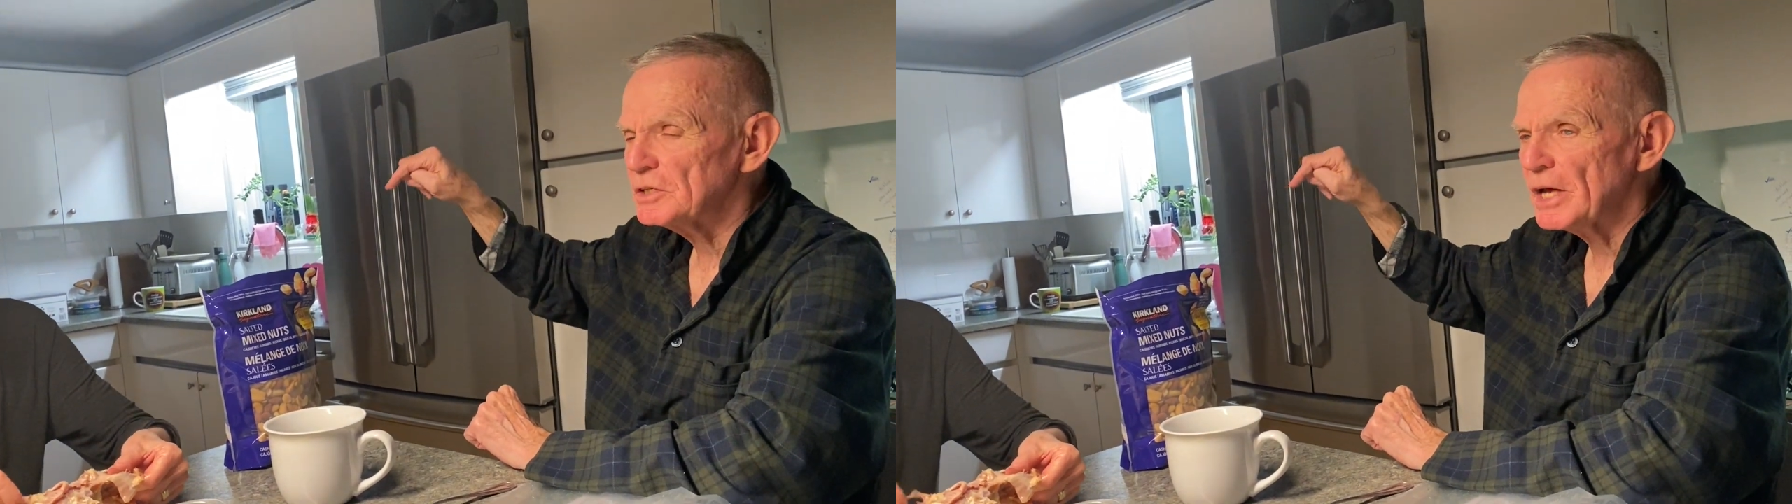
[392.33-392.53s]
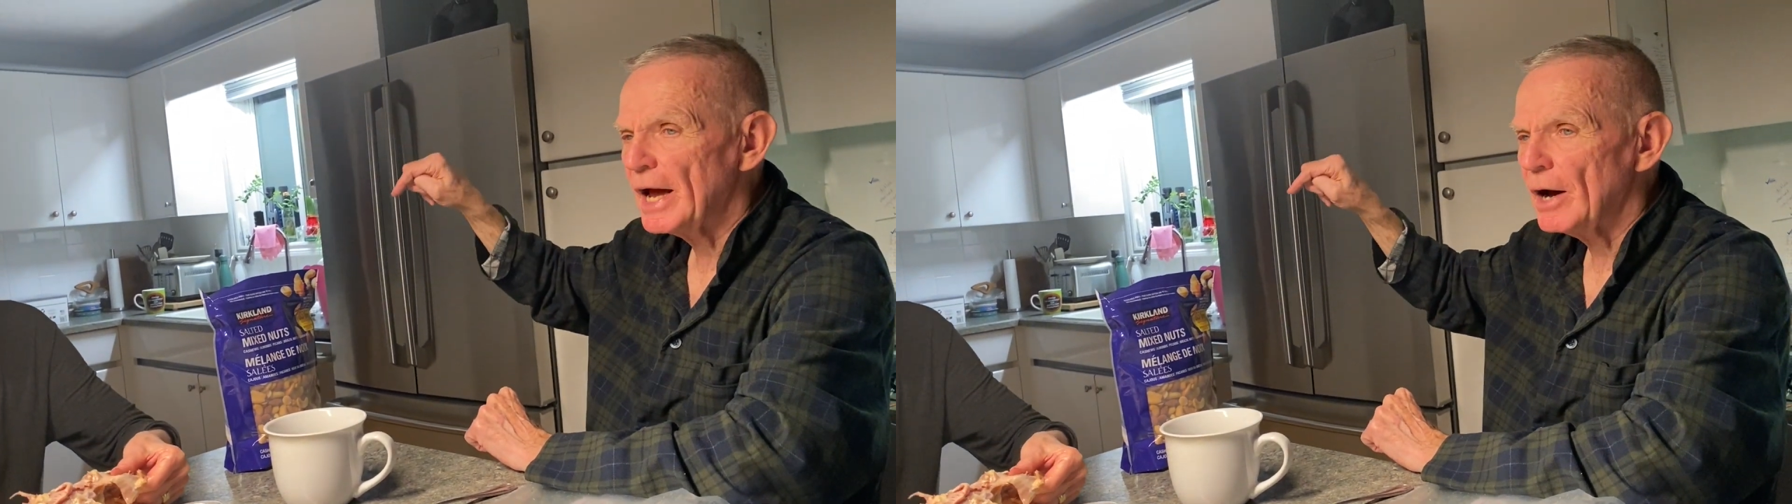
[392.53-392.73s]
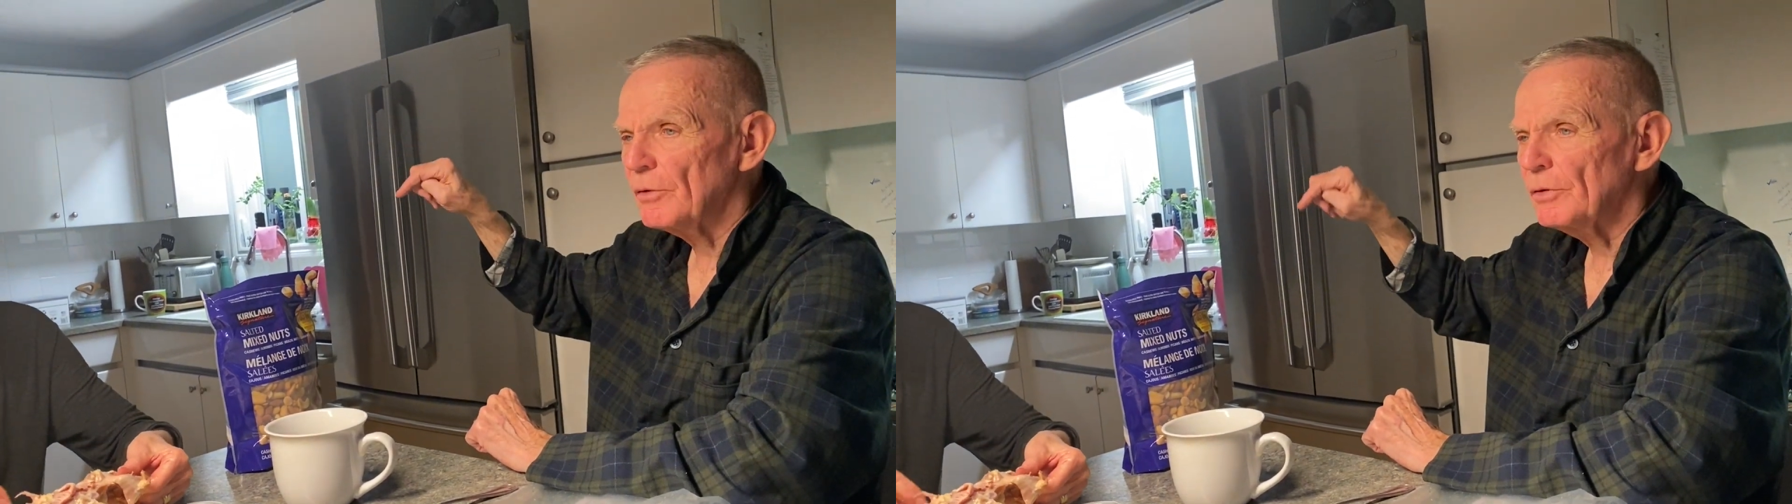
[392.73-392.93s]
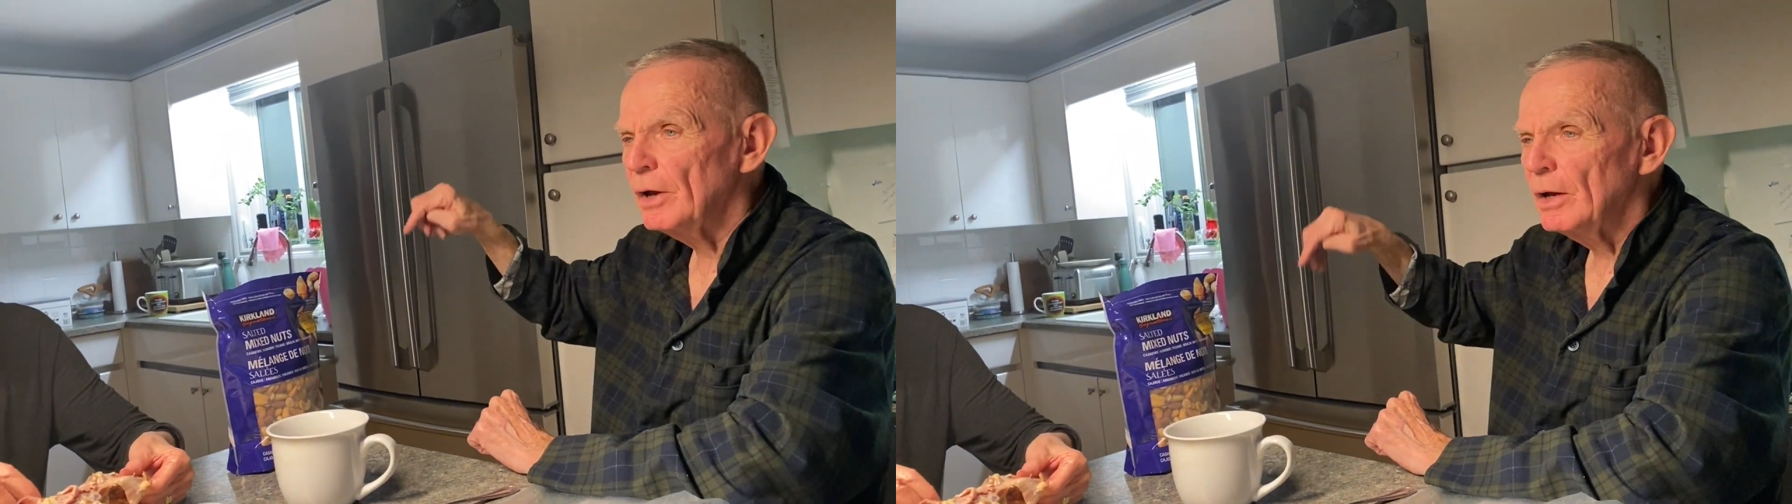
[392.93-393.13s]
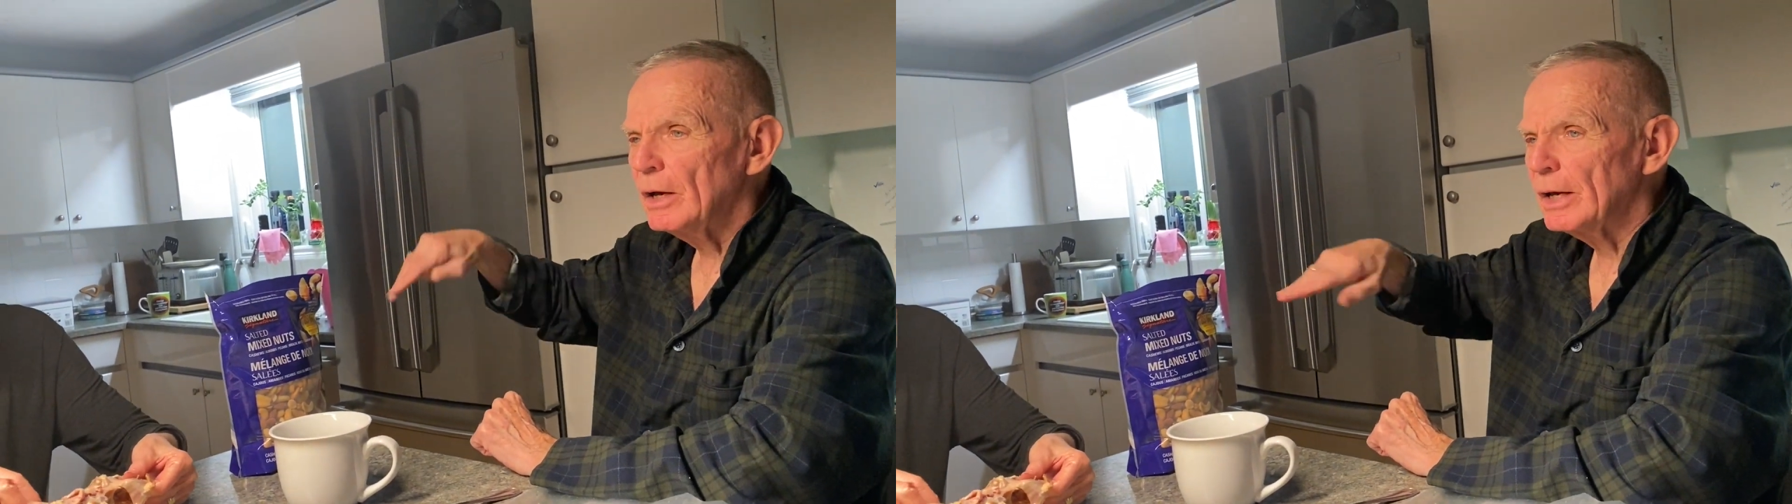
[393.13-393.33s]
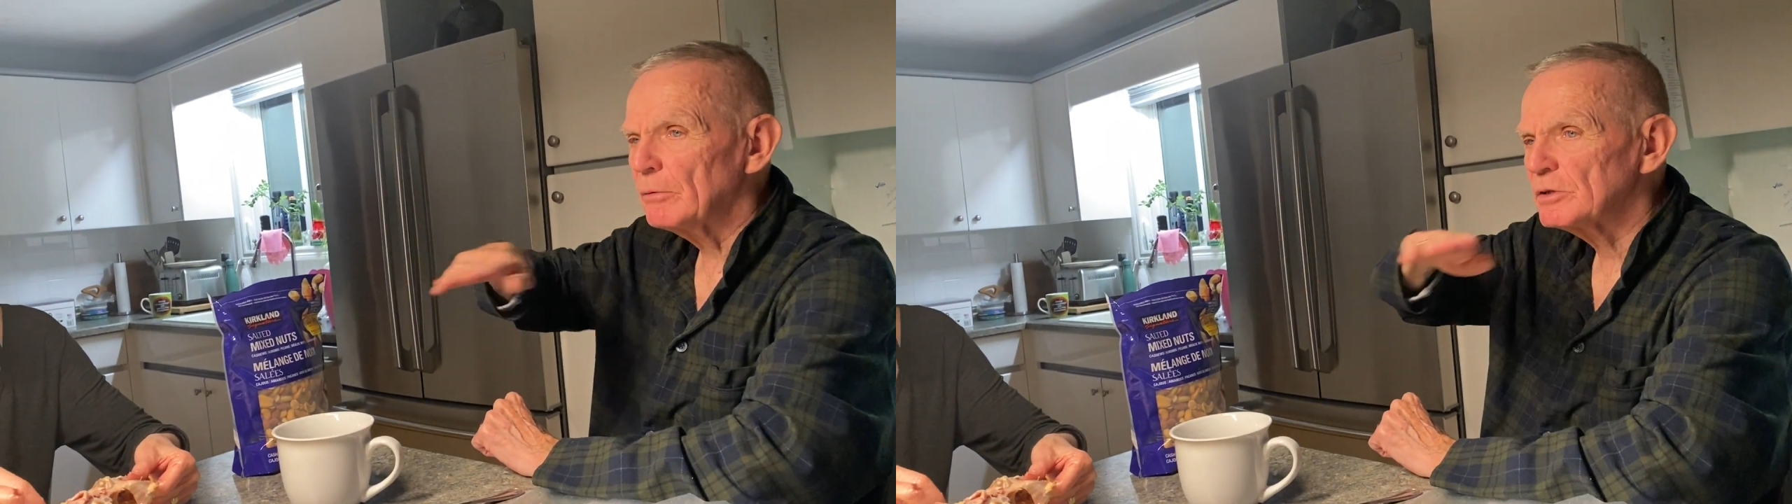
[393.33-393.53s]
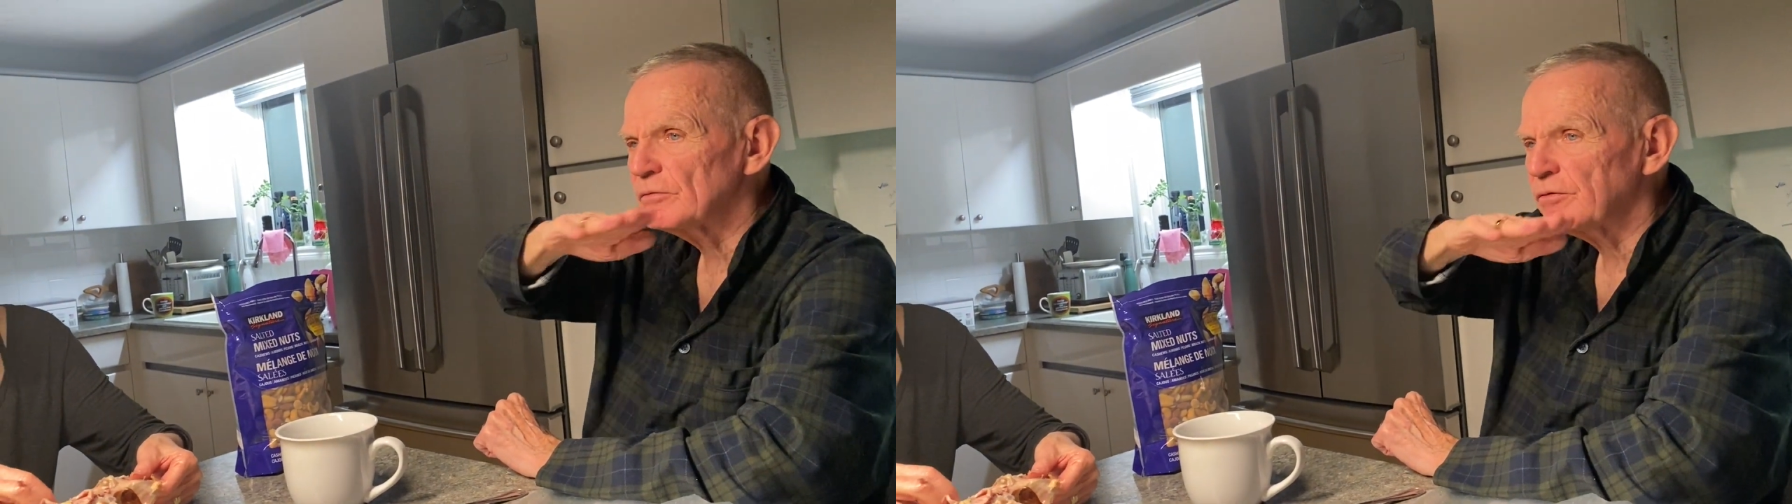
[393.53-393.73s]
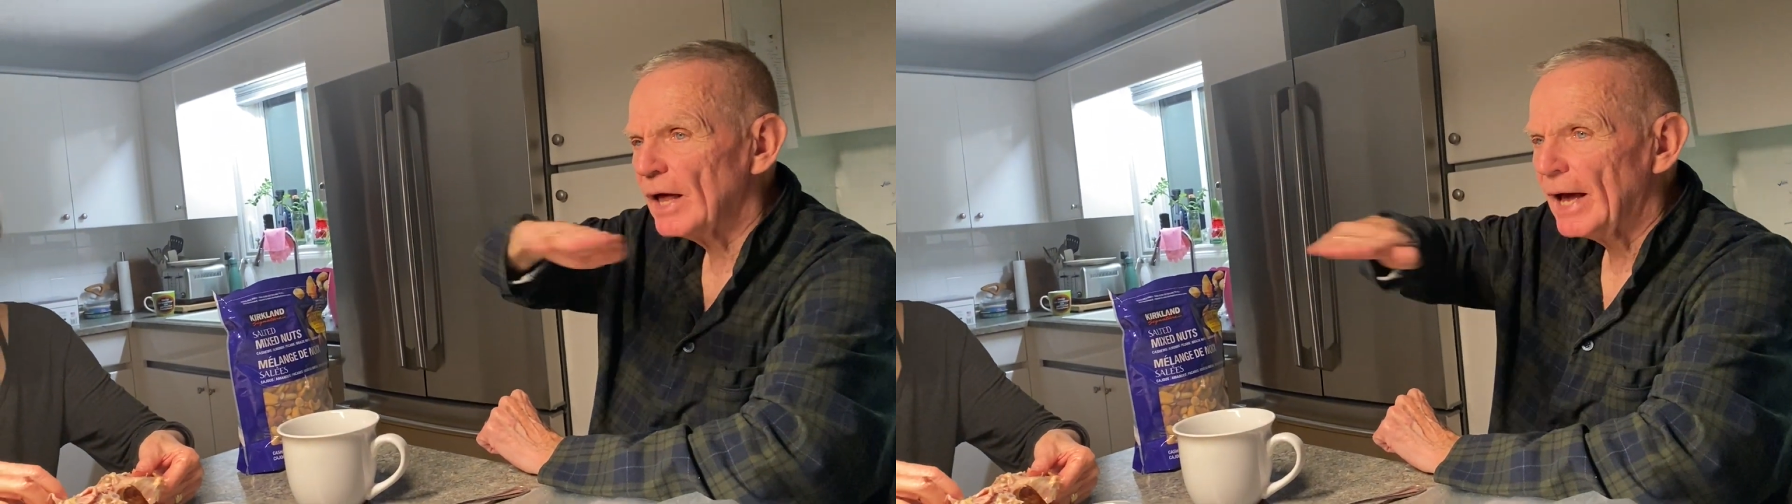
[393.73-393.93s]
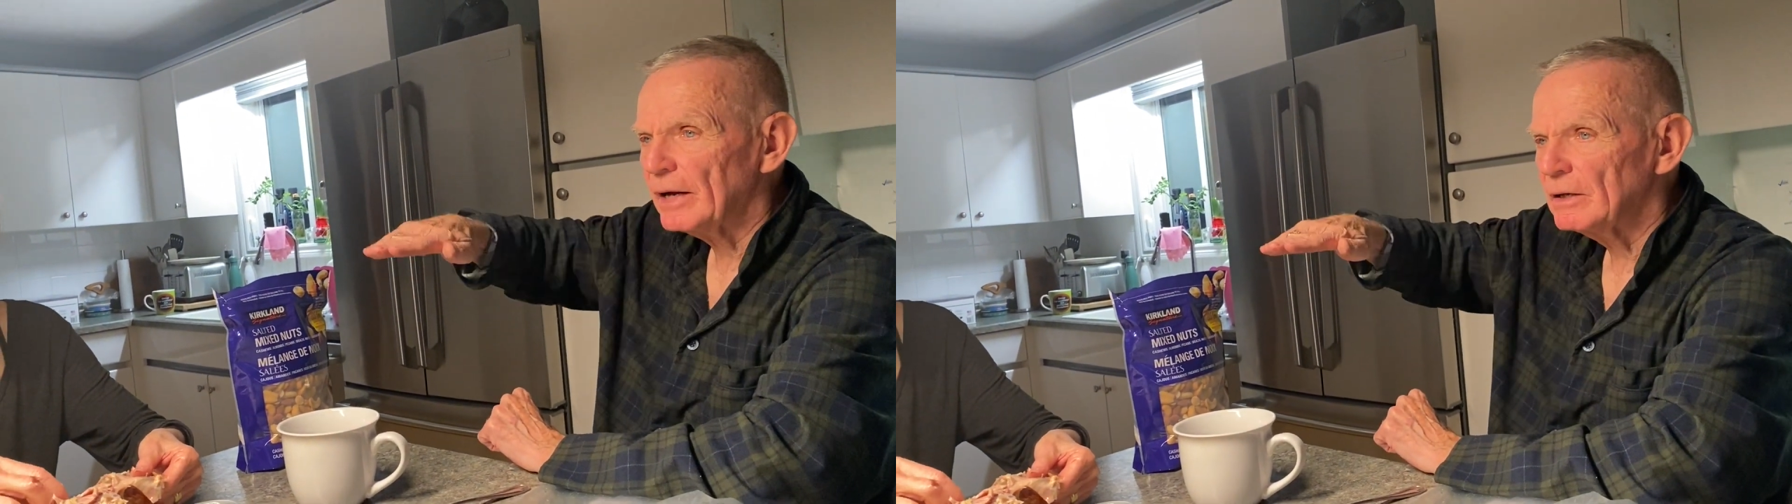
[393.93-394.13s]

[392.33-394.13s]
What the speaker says: town, it was flat.